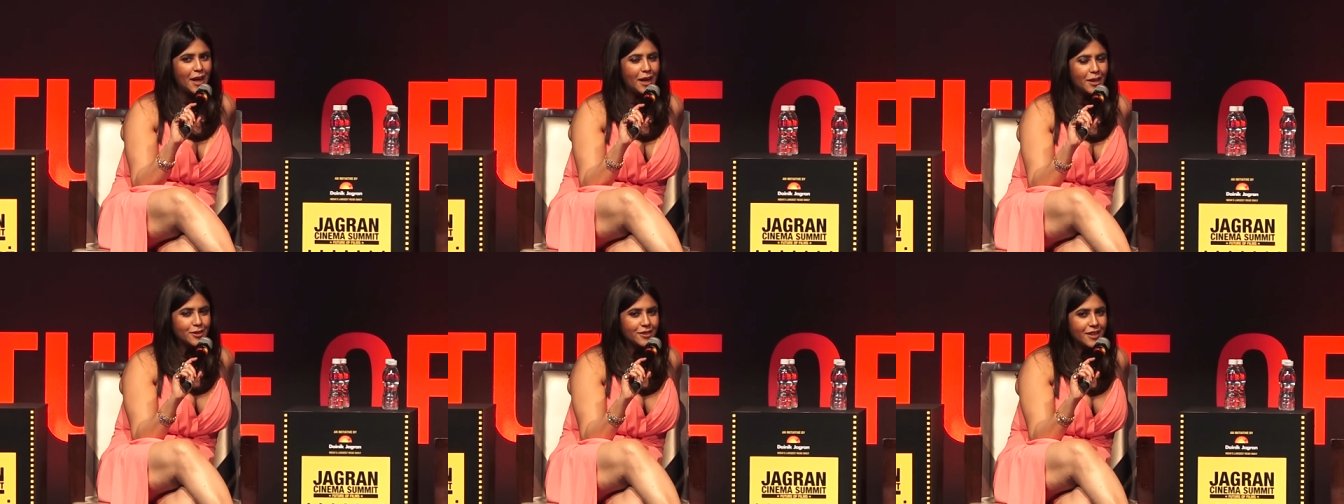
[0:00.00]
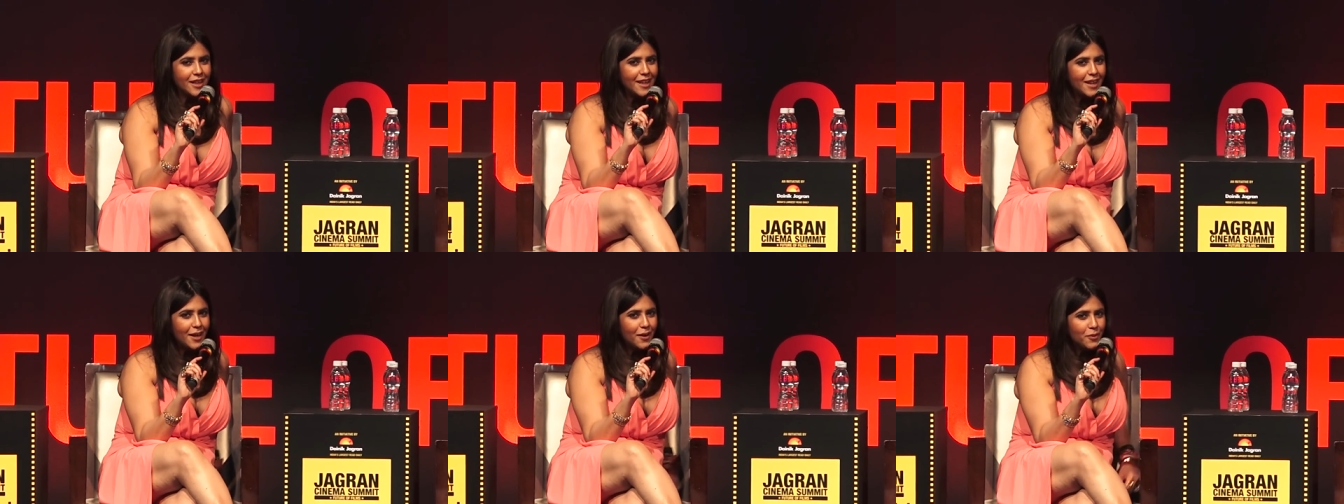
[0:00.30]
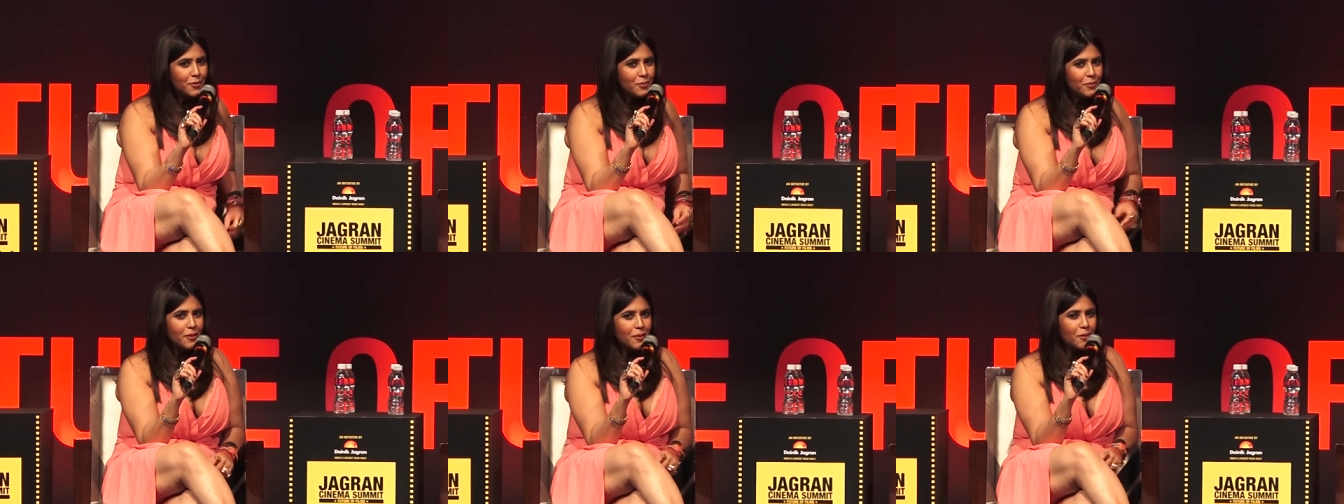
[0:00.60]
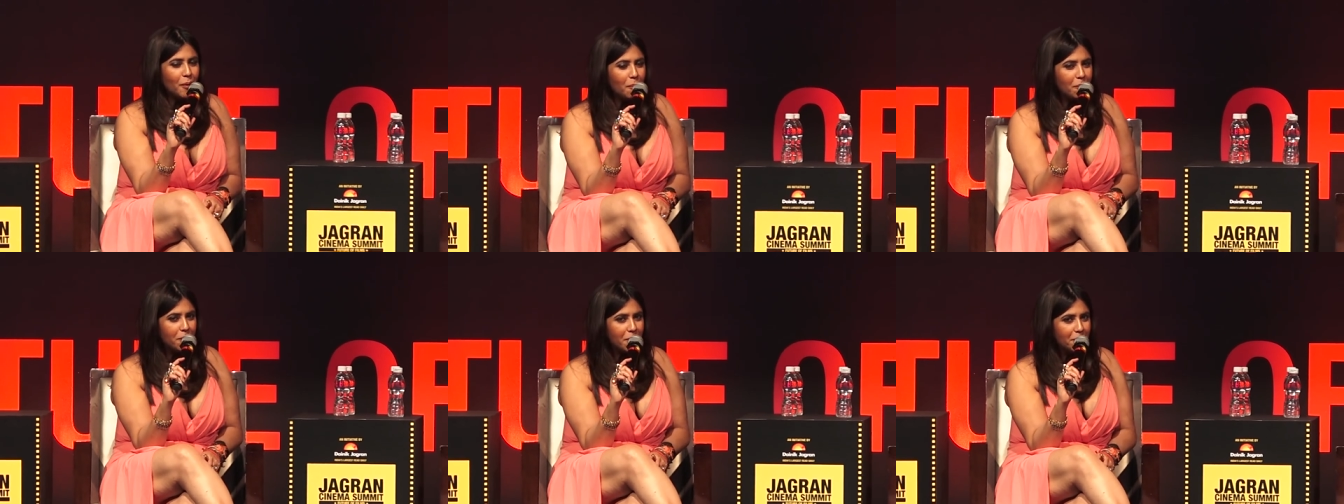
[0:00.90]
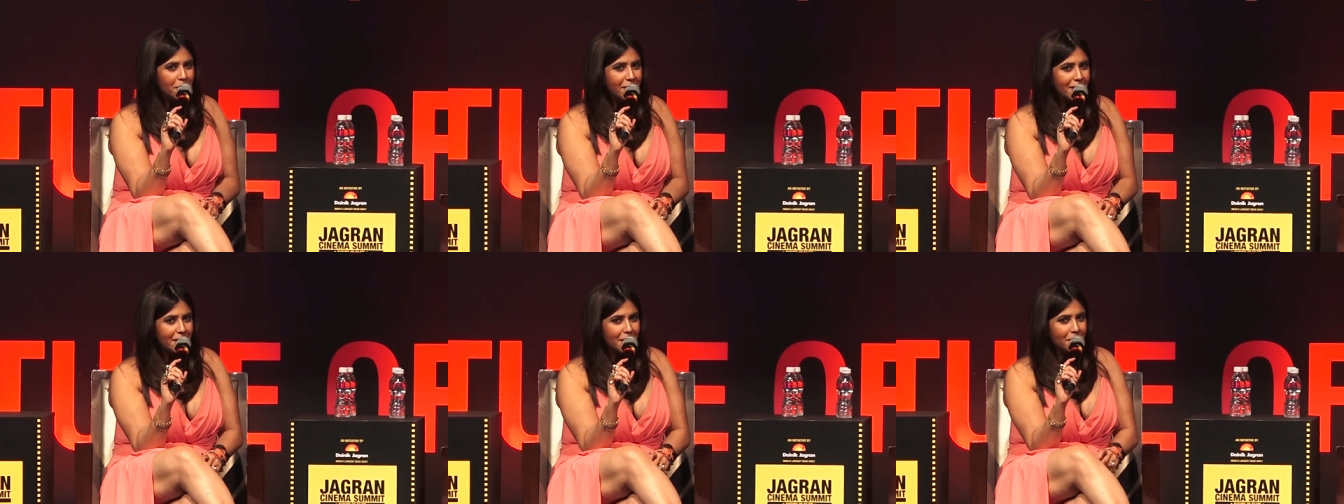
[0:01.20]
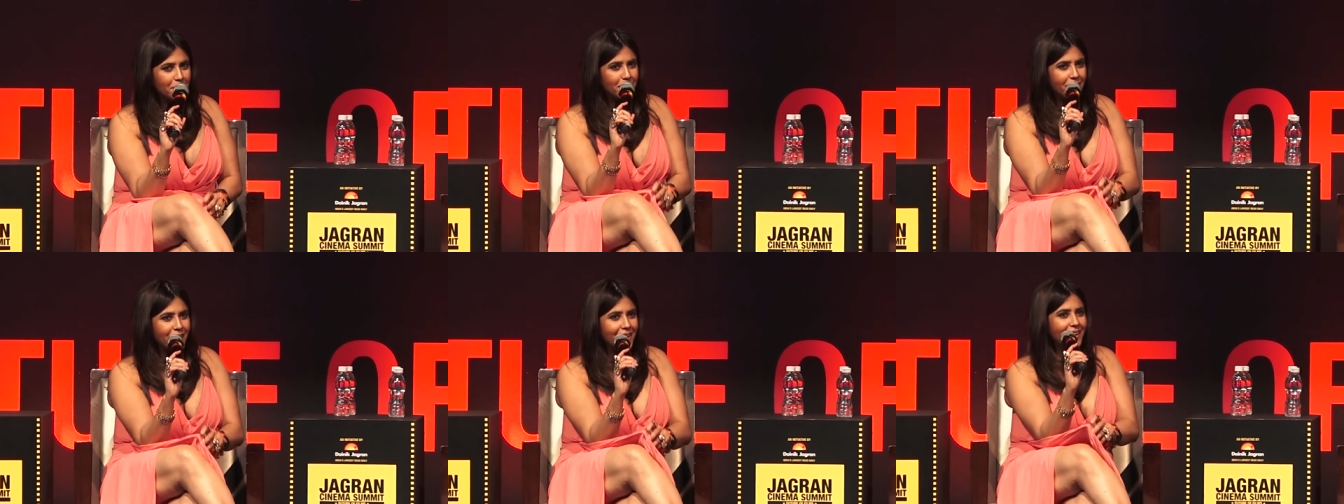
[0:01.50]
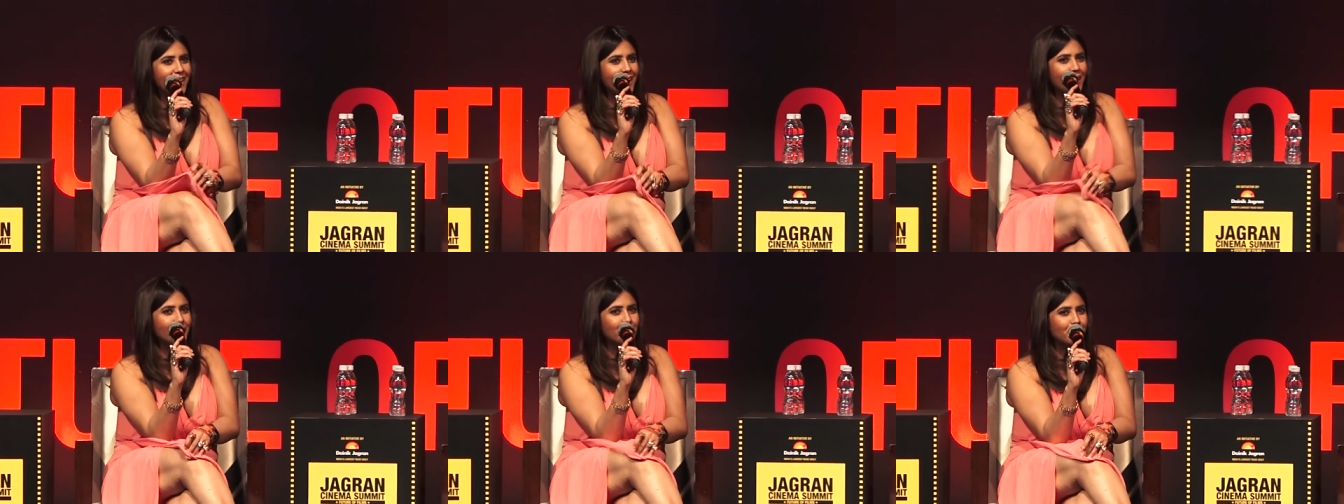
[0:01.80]
Uh, till now you were complimenting me.
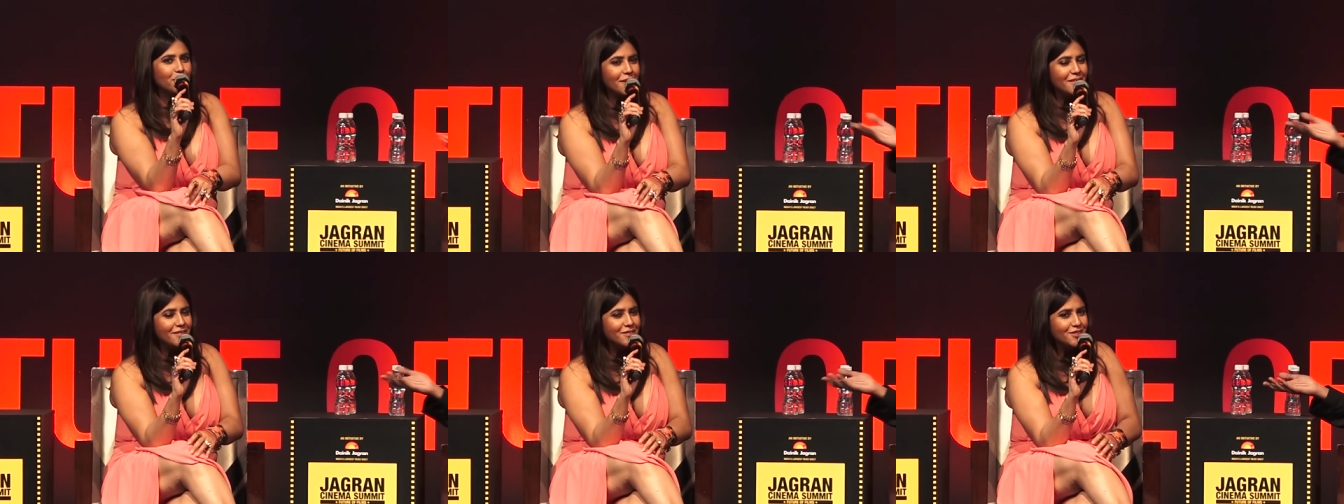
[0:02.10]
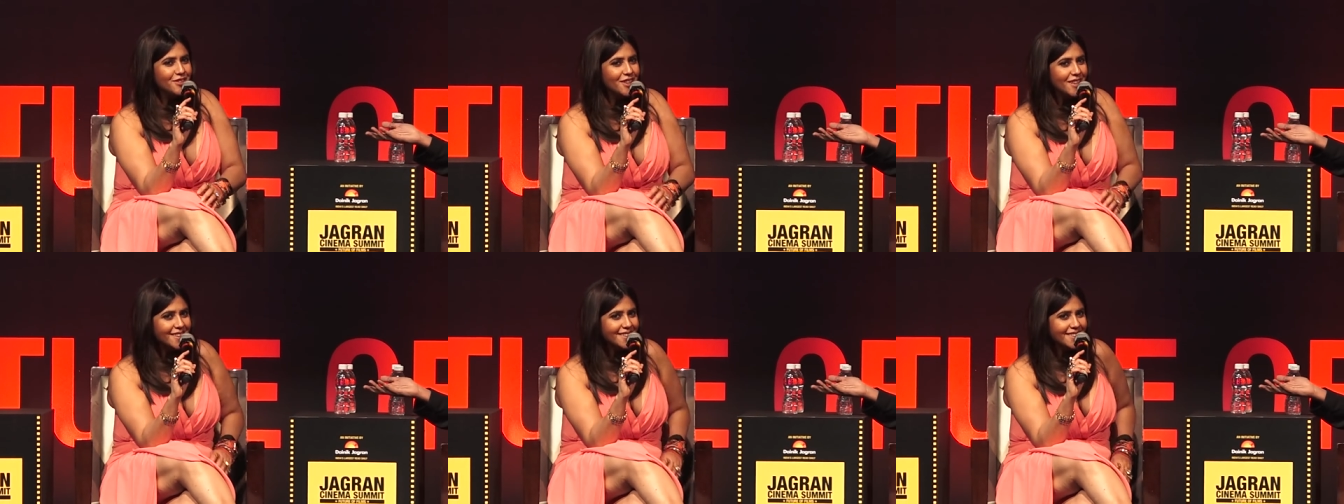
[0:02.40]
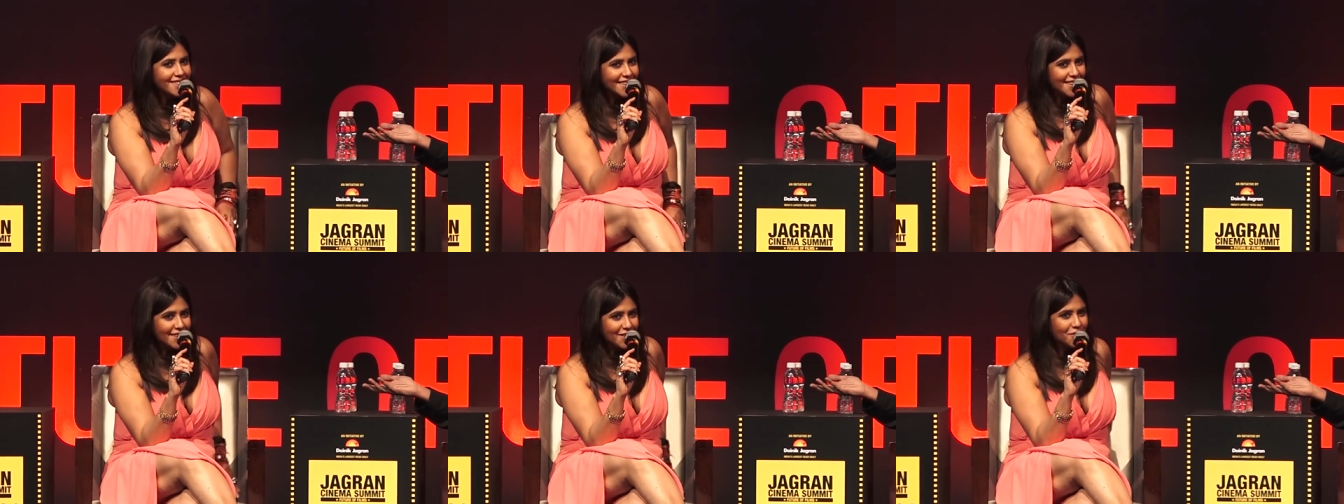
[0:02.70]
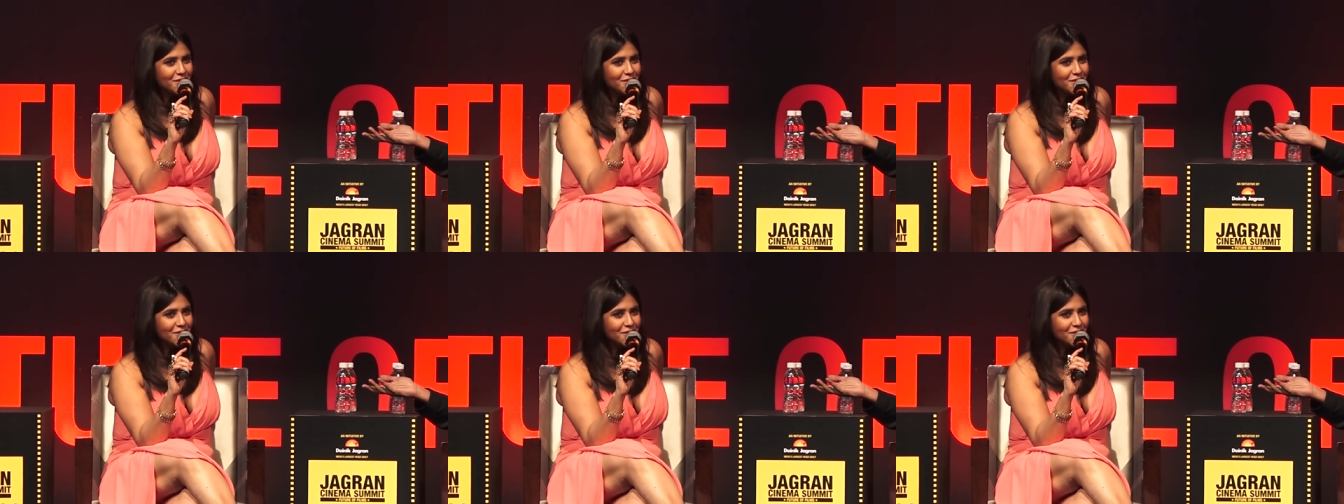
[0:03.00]
Now it's a you just industry.